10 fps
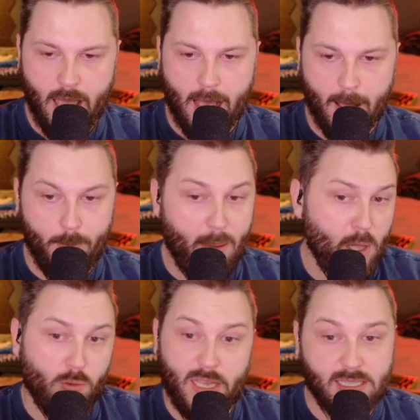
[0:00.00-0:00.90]
maybe
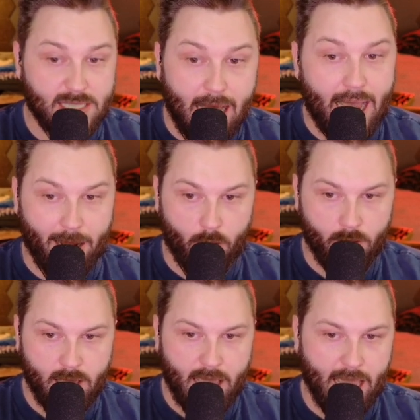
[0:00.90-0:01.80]
only in style.
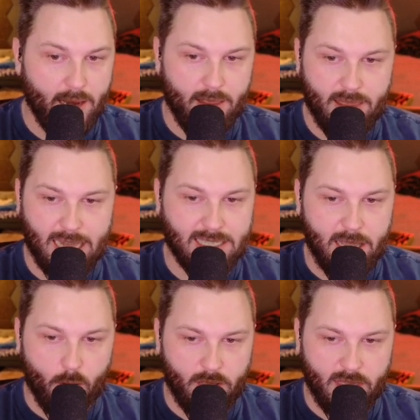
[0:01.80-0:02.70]
That's the
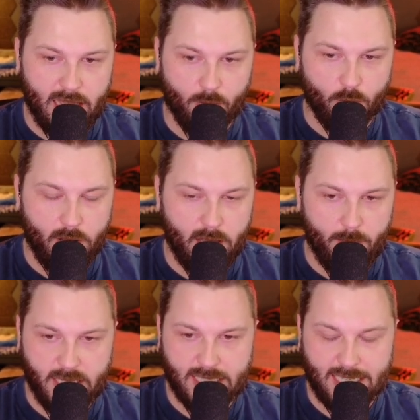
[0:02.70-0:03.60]
only thing it really
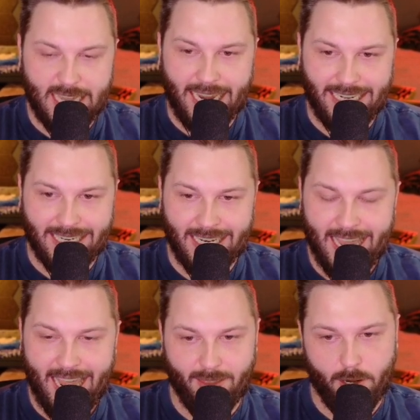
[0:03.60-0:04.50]
beats the Titan
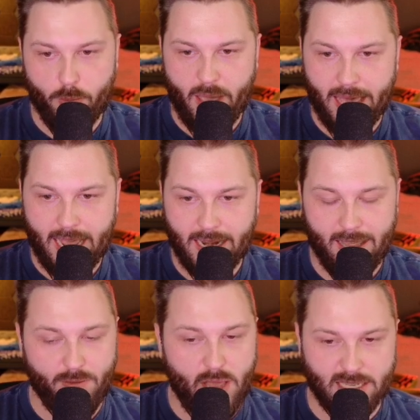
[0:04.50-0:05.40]
and the Nomad at,
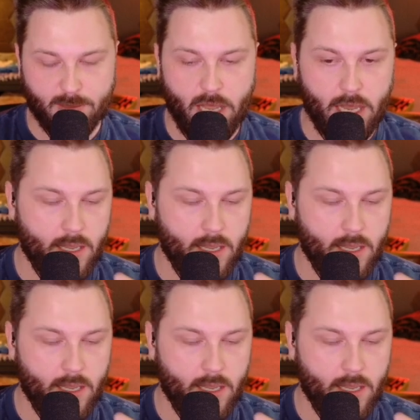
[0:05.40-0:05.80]
if you ask me.